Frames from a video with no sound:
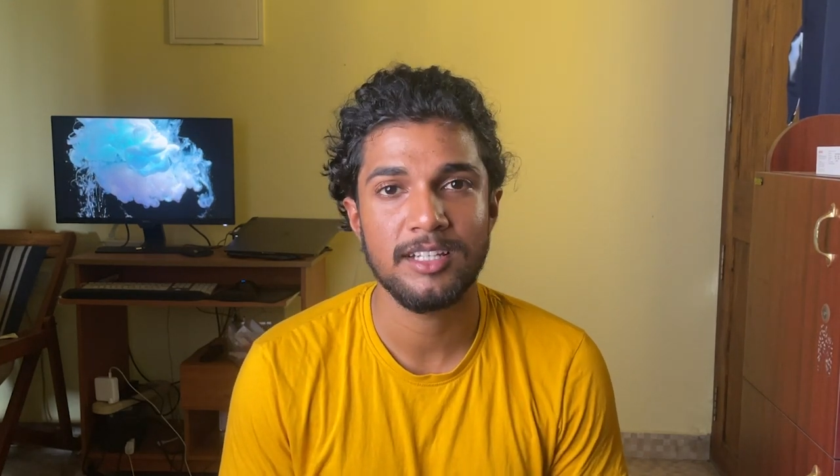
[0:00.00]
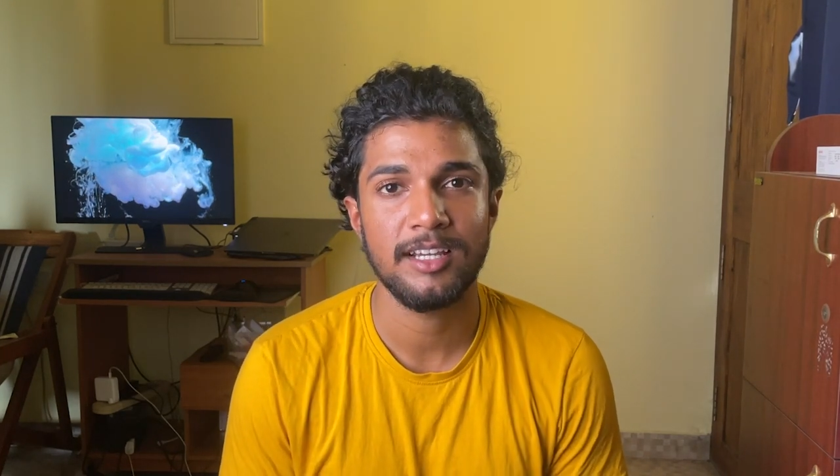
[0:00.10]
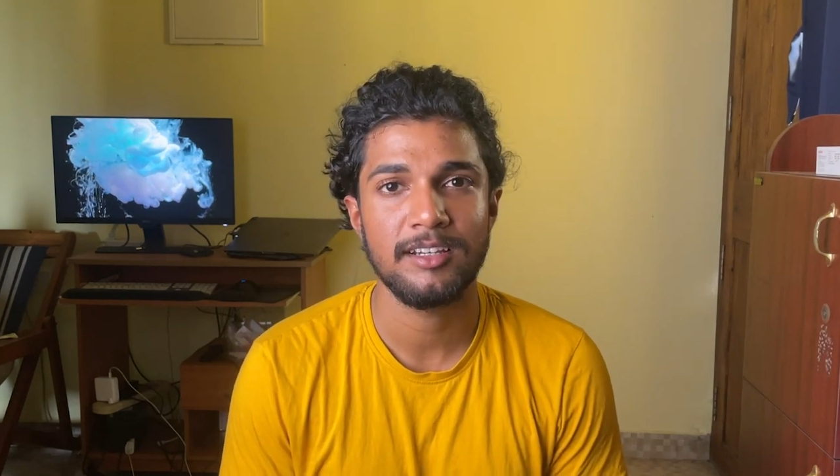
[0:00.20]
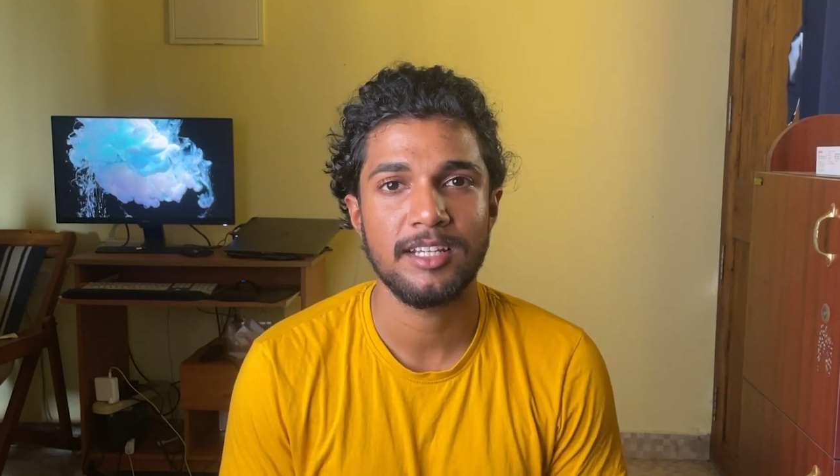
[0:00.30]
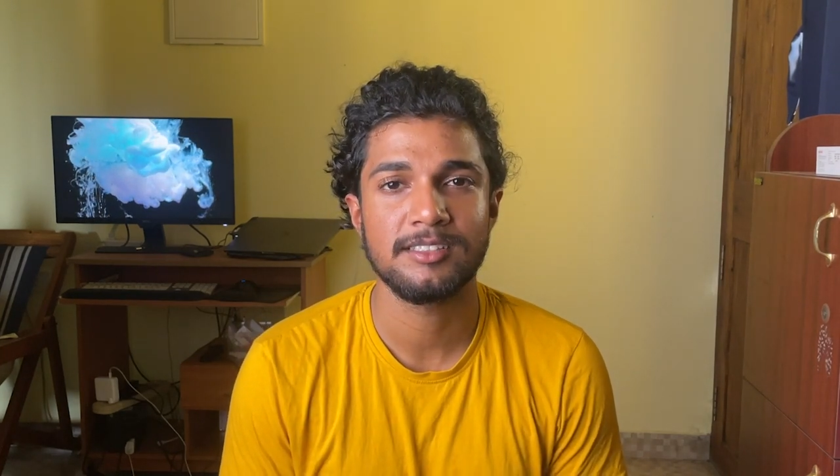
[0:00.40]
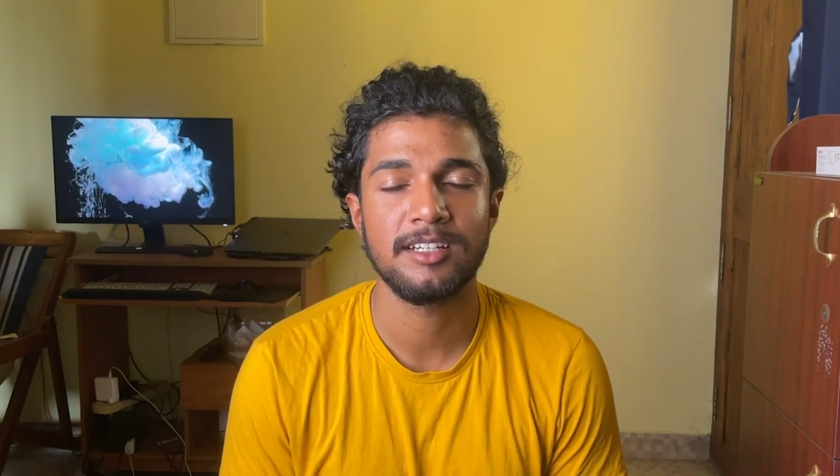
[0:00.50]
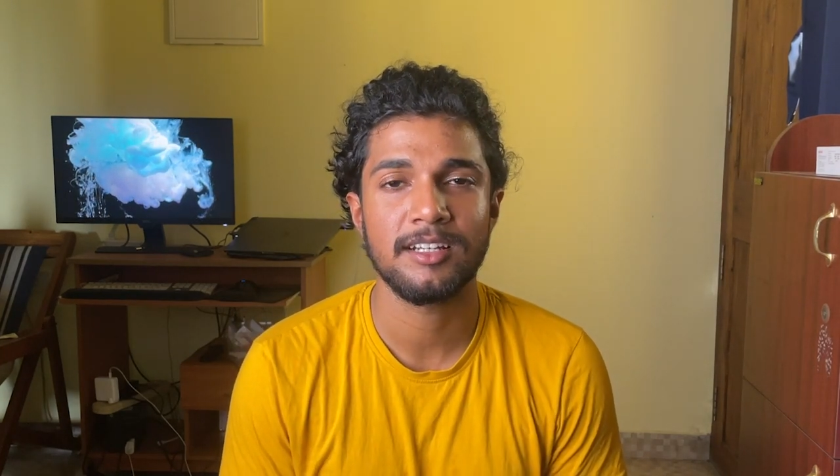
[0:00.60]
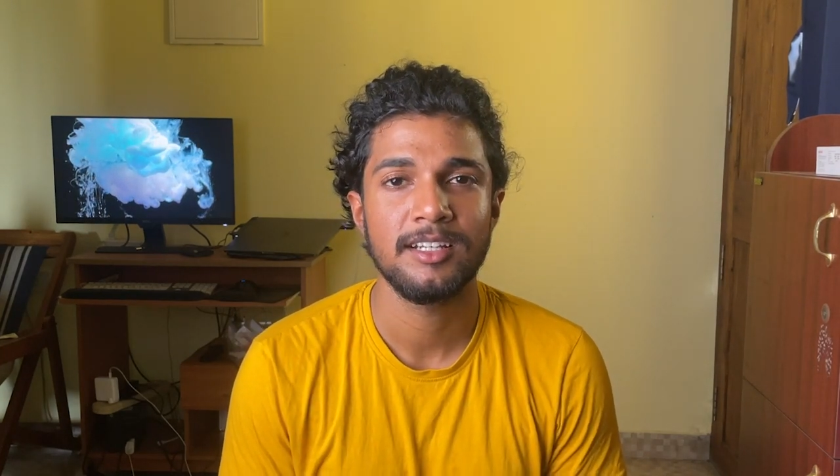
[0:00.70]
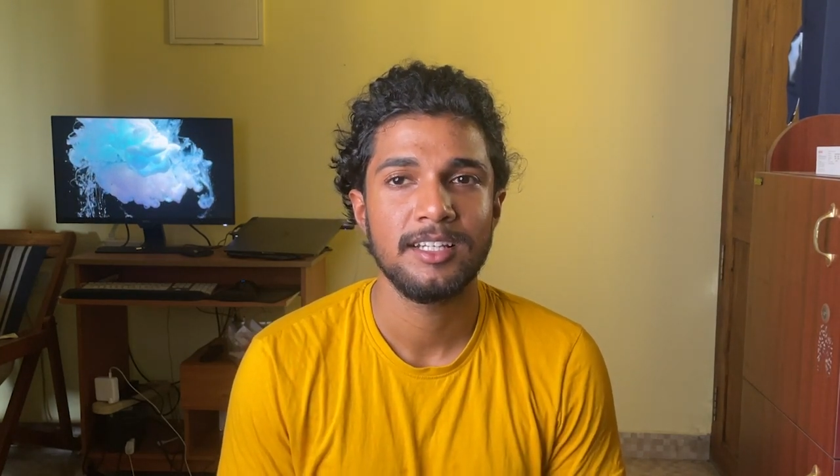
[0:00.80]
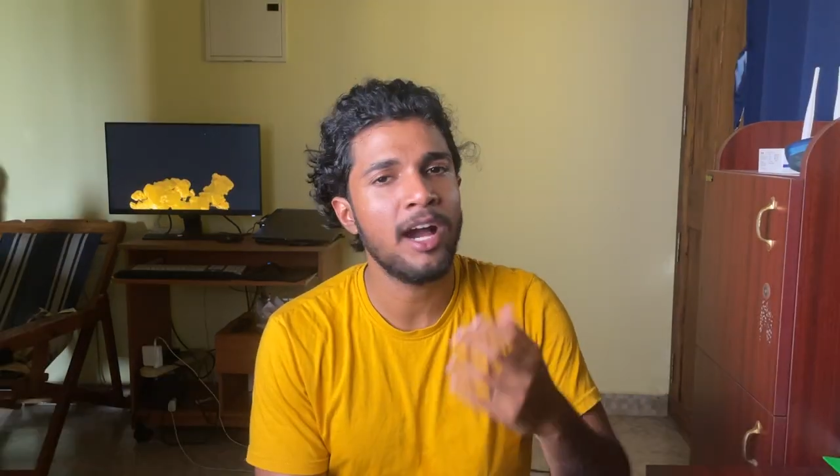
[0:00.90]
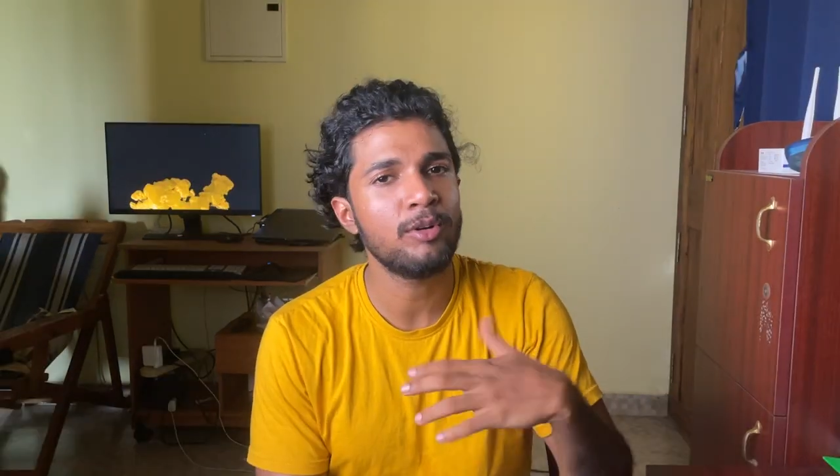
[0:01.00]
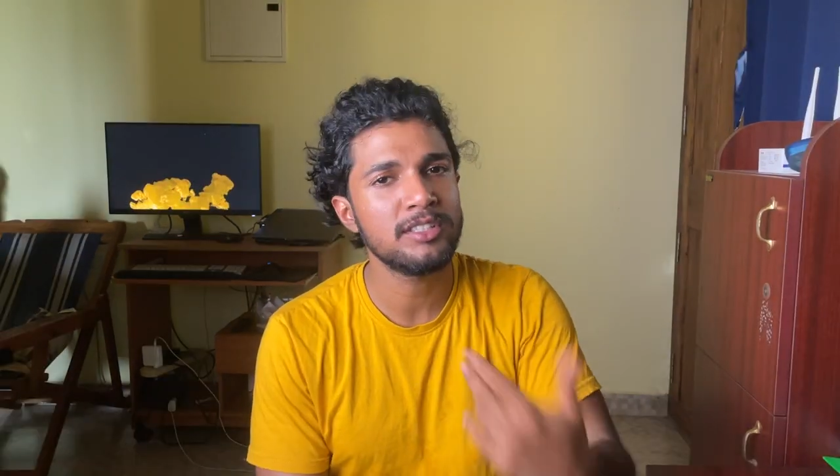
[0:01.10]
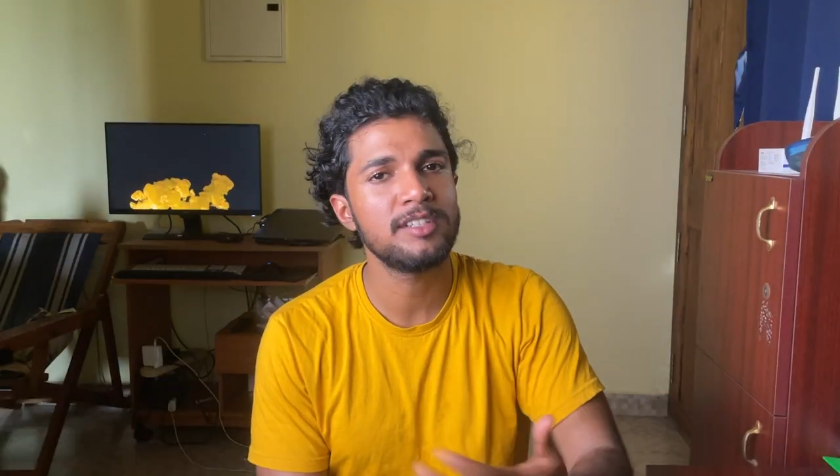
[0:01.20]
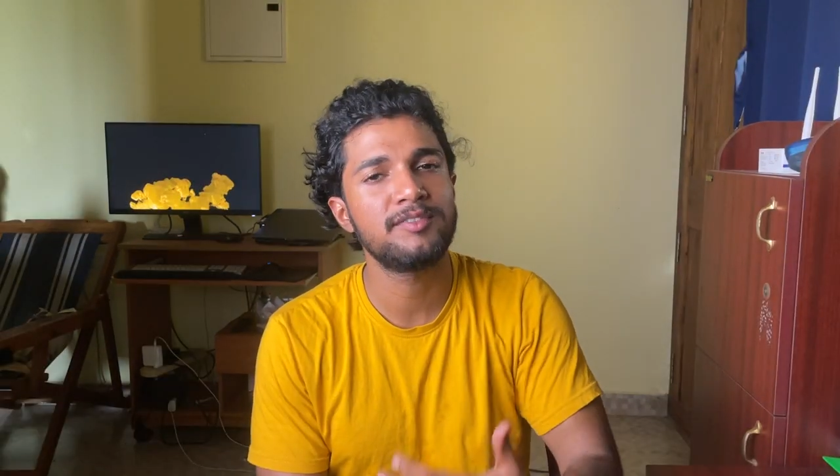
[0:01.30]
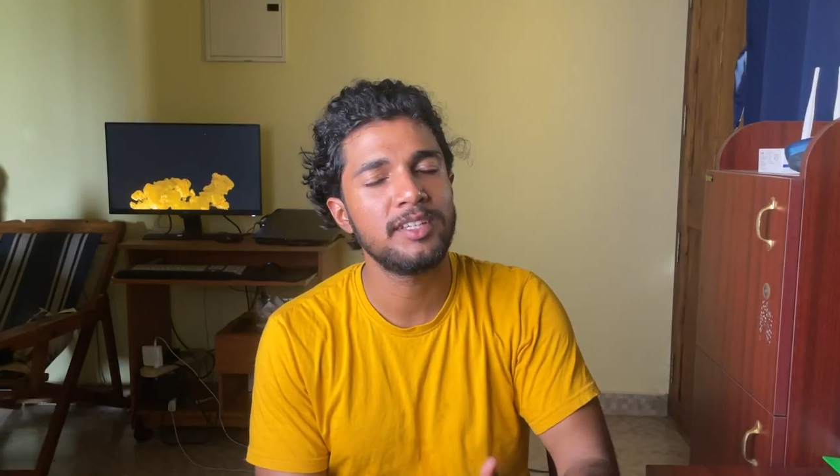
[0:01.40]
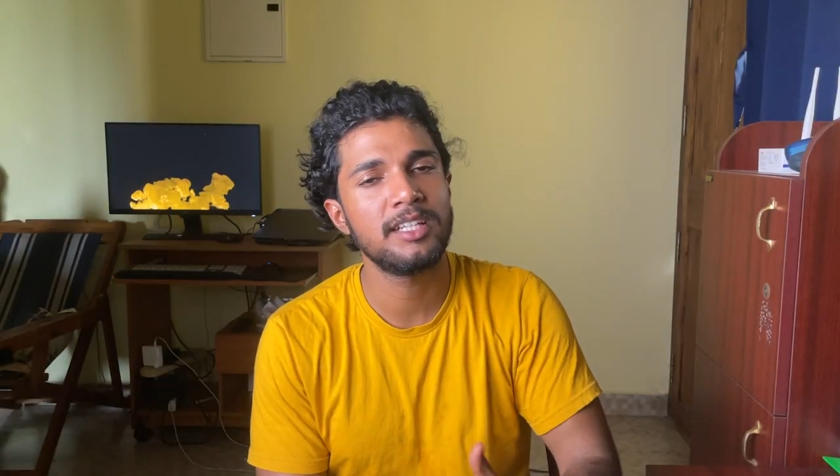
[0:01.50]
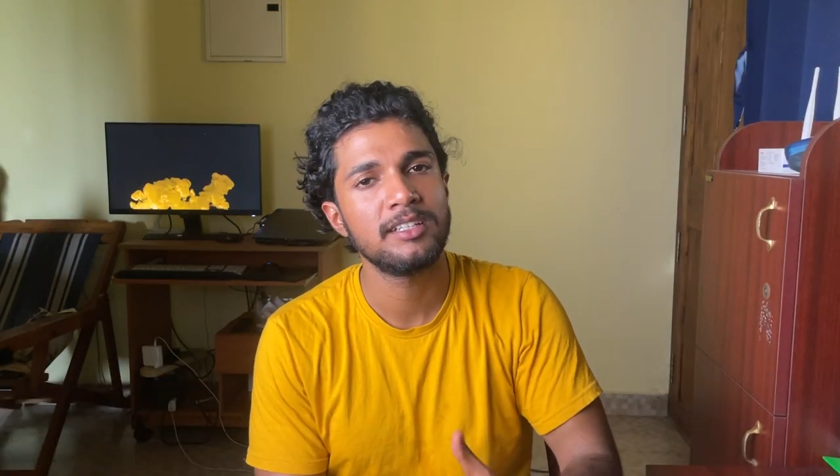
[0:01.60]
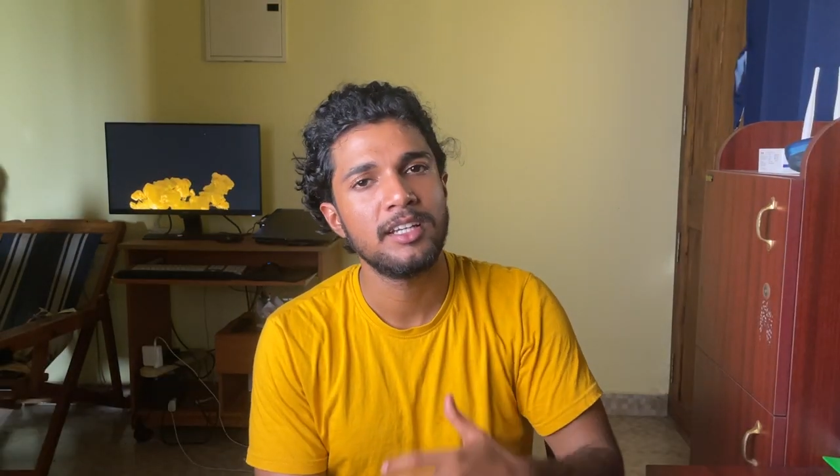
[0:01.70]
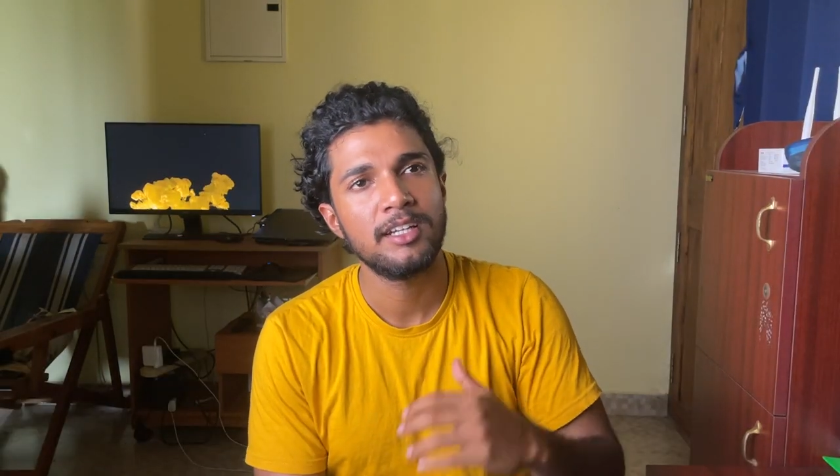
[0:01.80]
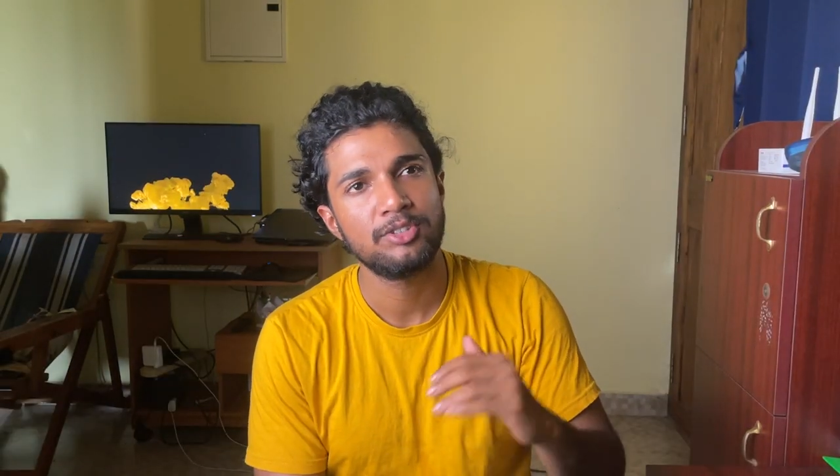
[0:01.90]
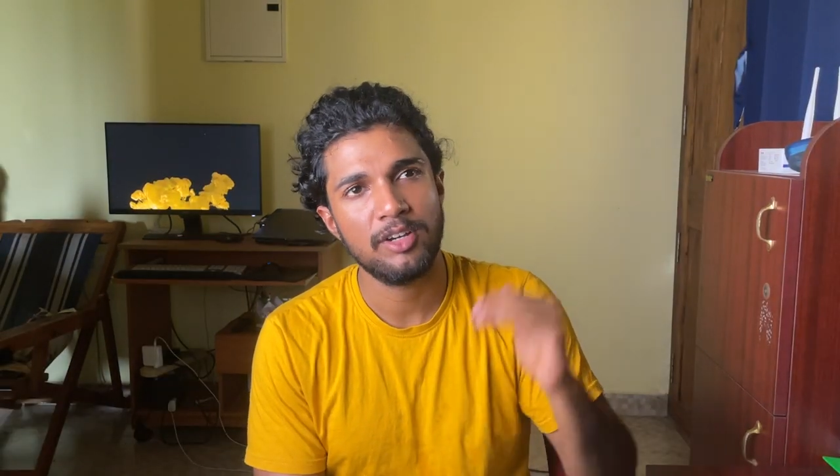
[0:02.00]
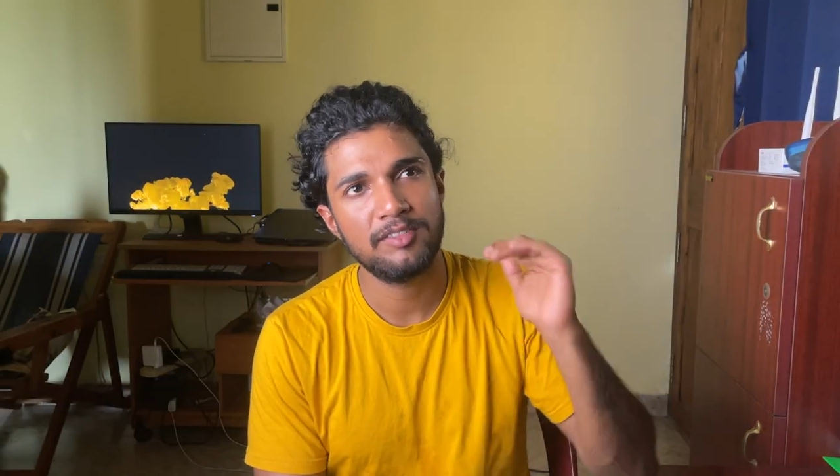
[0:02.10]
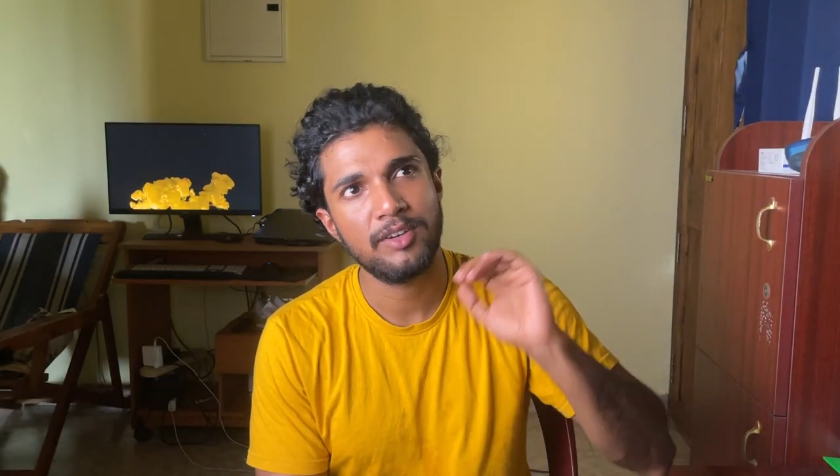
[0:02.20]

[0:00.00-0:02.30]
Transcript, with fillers: I asked her, how does it feel to have